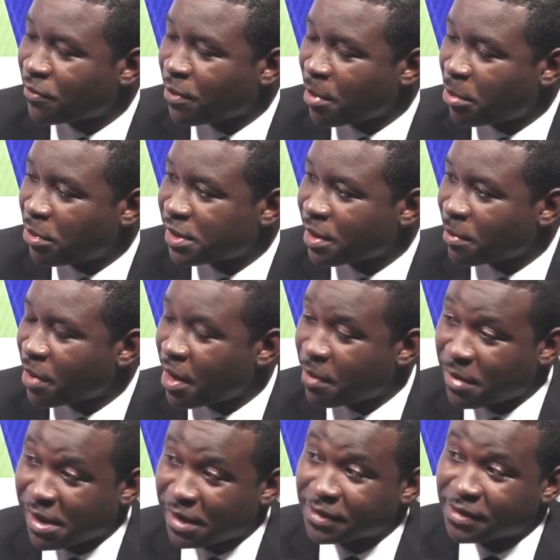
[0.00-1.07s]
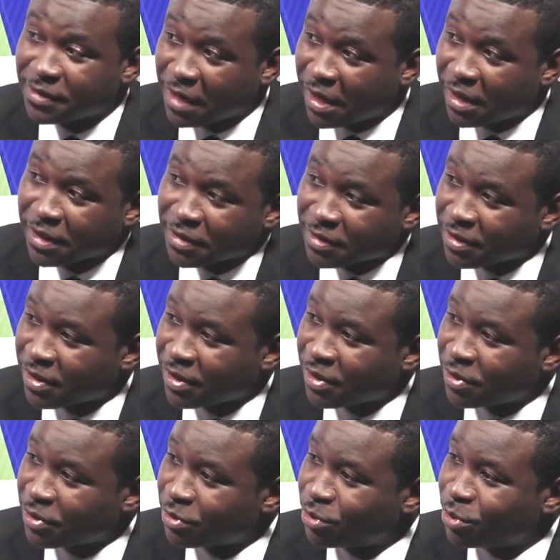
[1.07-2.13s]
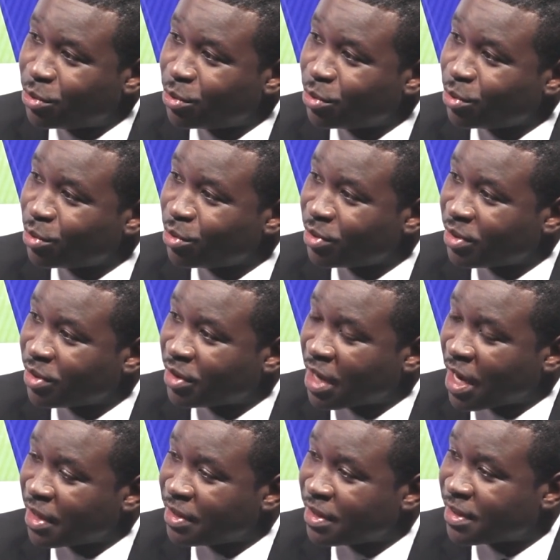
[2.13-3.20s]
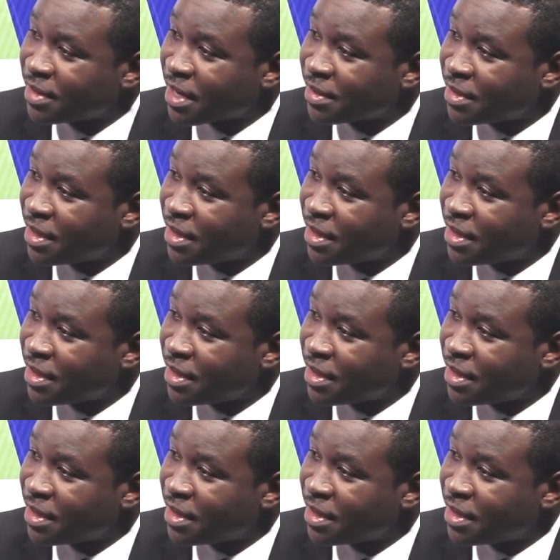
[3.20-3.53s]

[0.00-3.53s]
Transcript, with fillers: former President Mahama is selling to Ghanaians as